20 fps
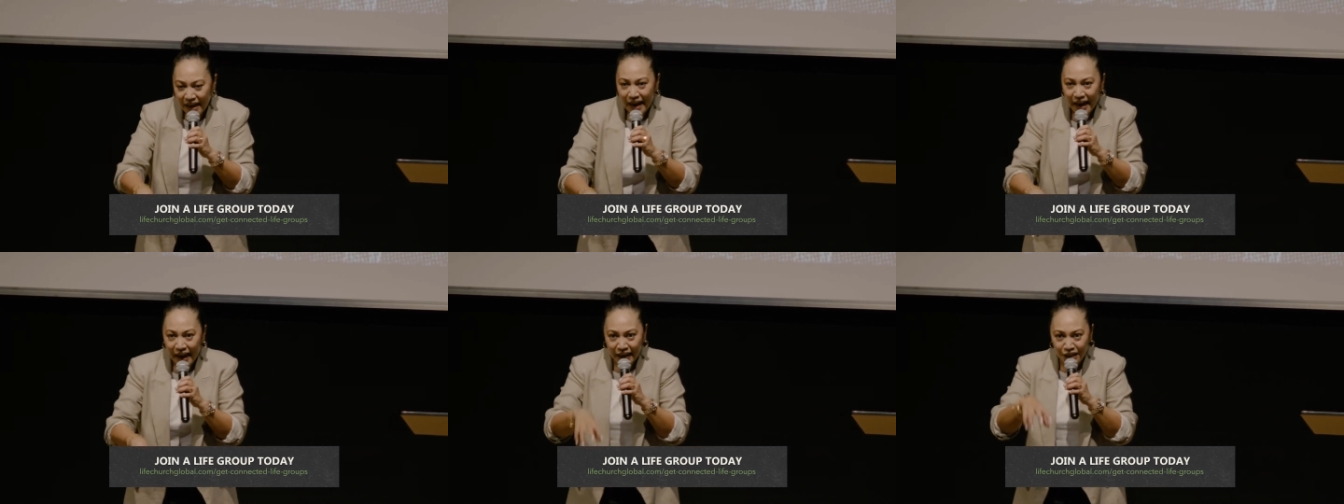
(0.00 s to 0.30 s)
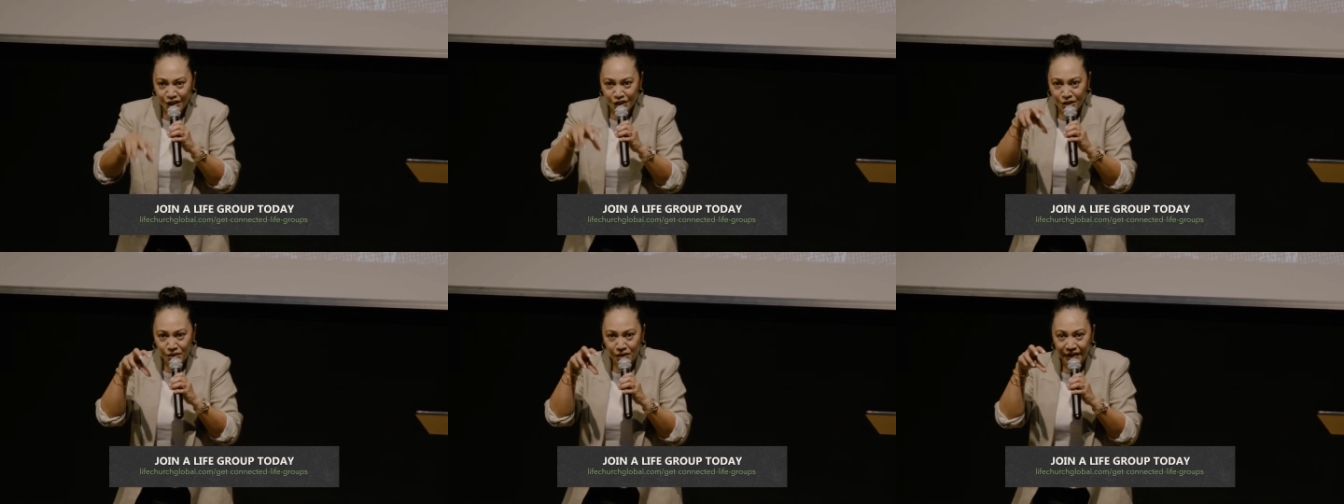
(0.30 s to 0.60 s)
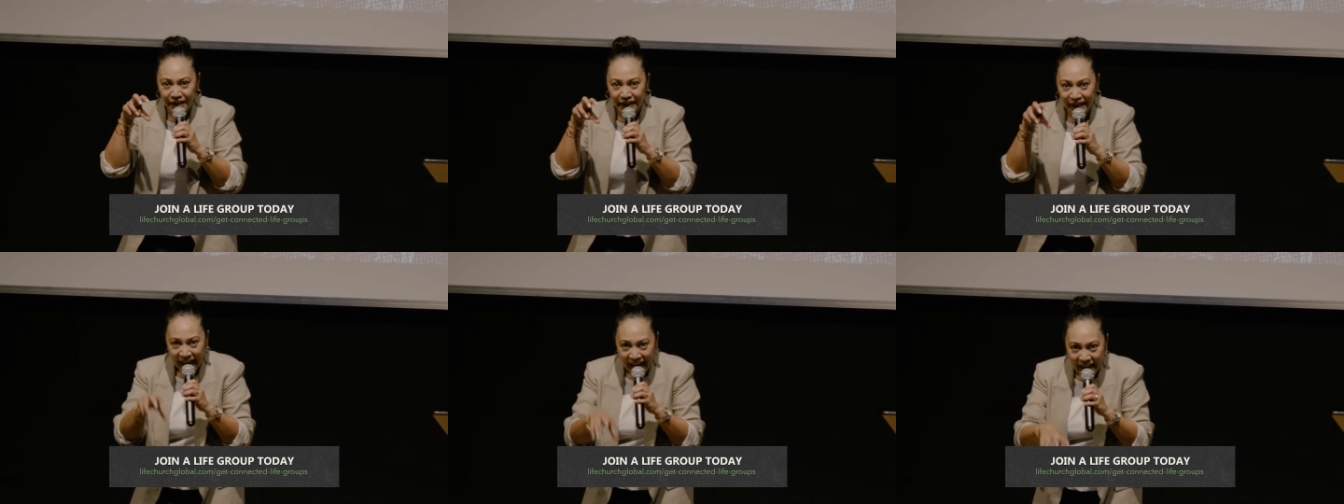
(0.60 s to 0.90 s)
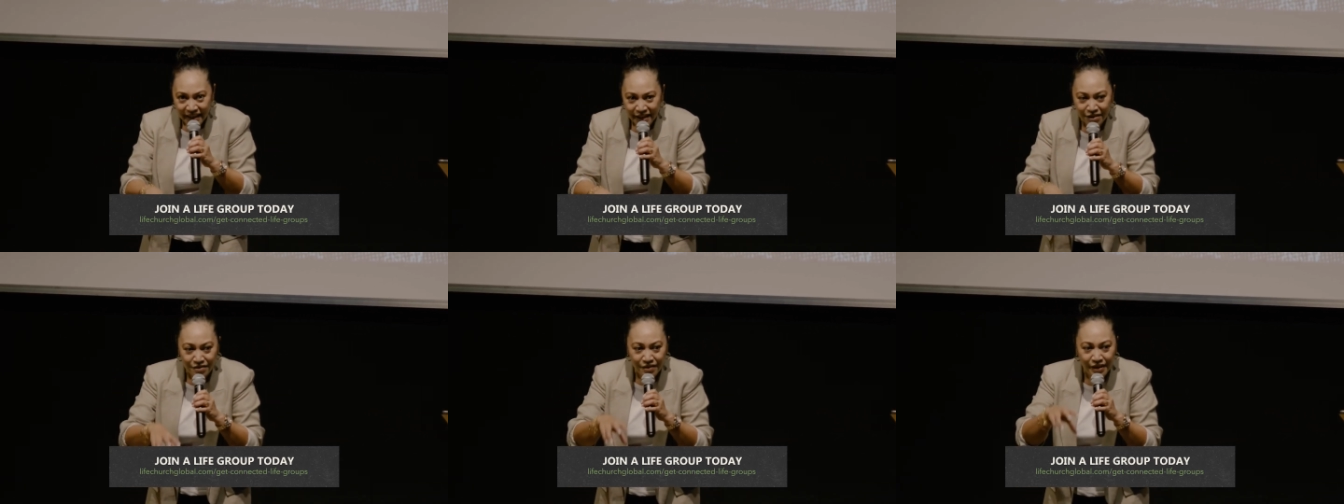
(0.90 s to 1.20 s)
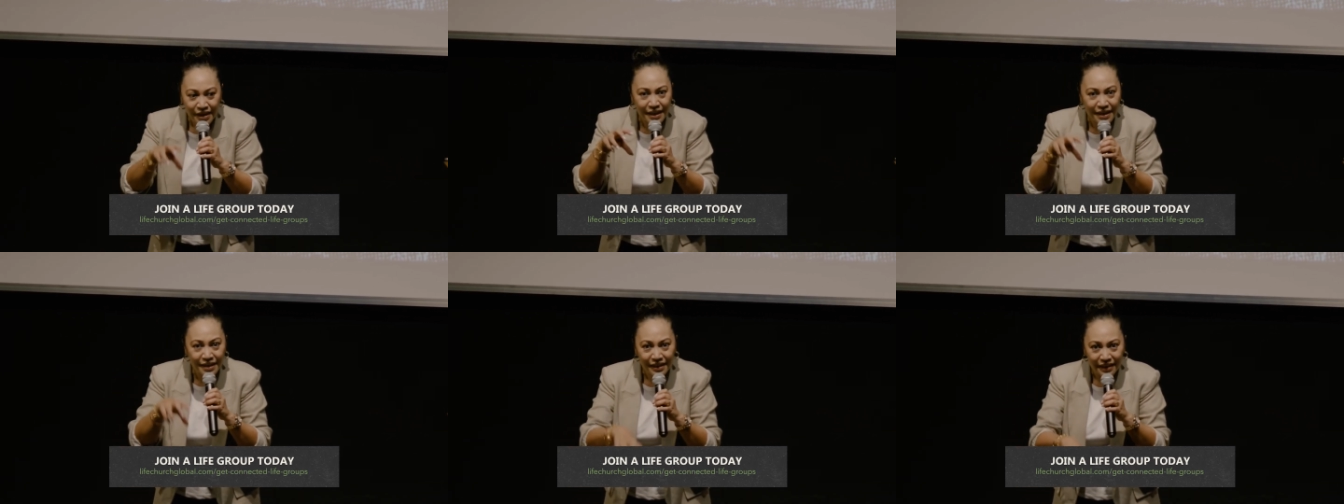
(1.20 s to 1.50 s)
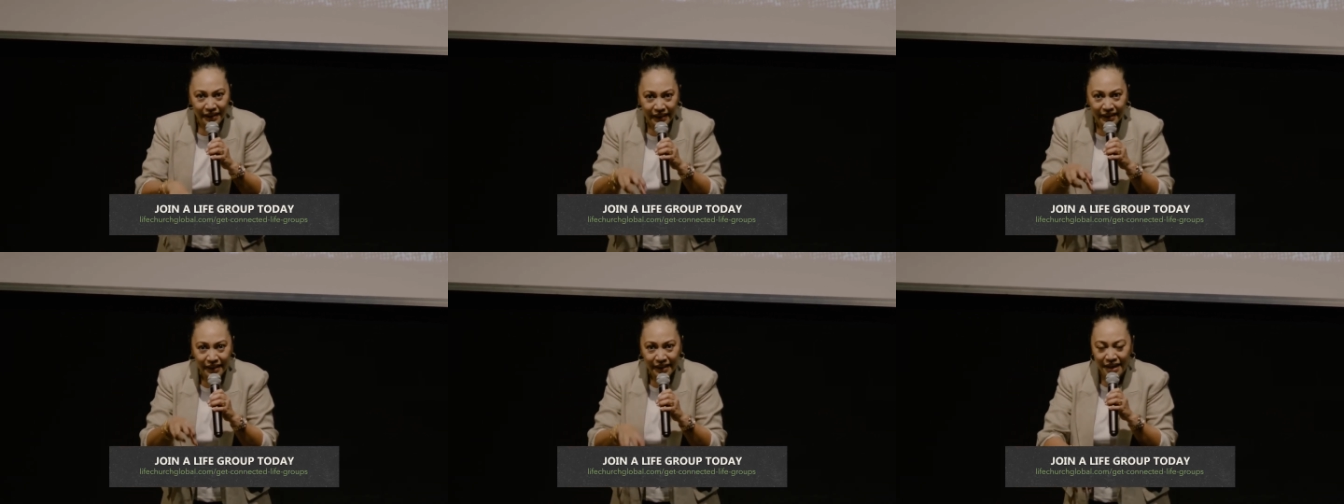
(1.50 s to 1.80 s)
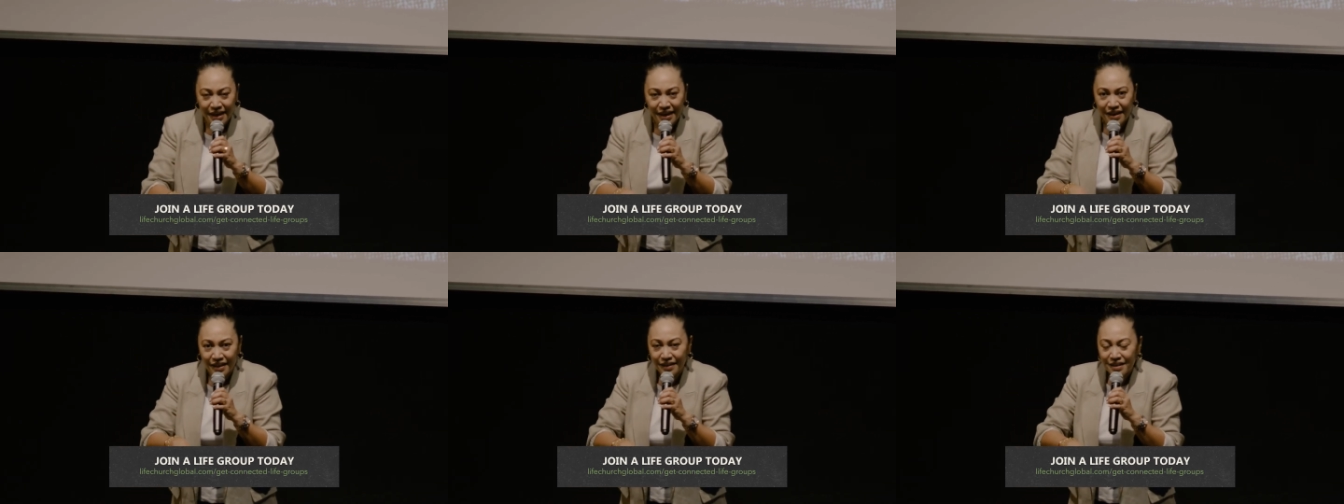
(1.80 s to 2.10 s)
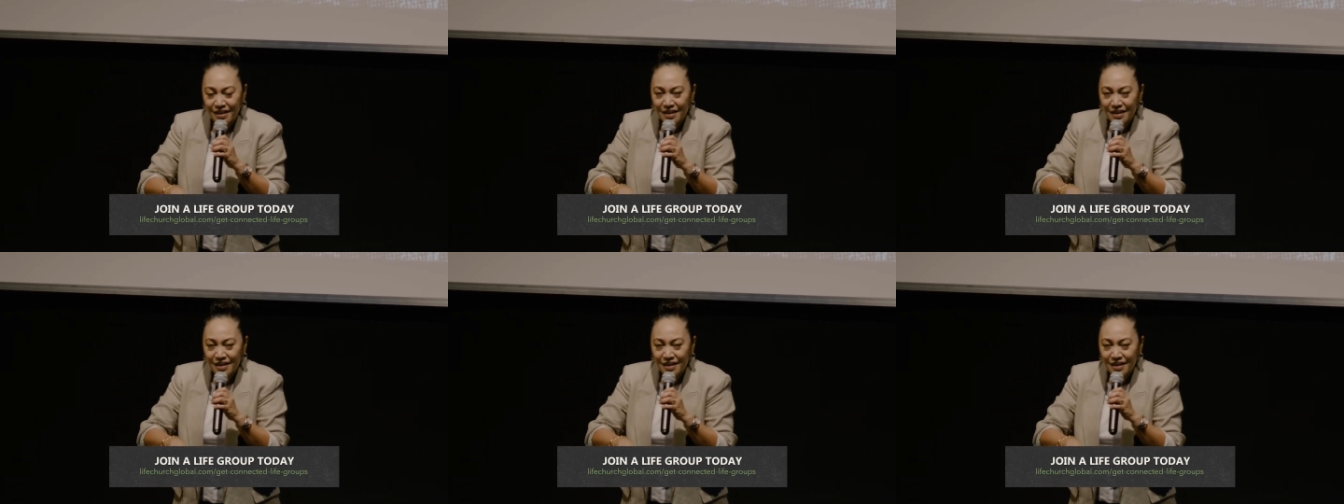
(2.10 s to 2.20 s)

actual gathering here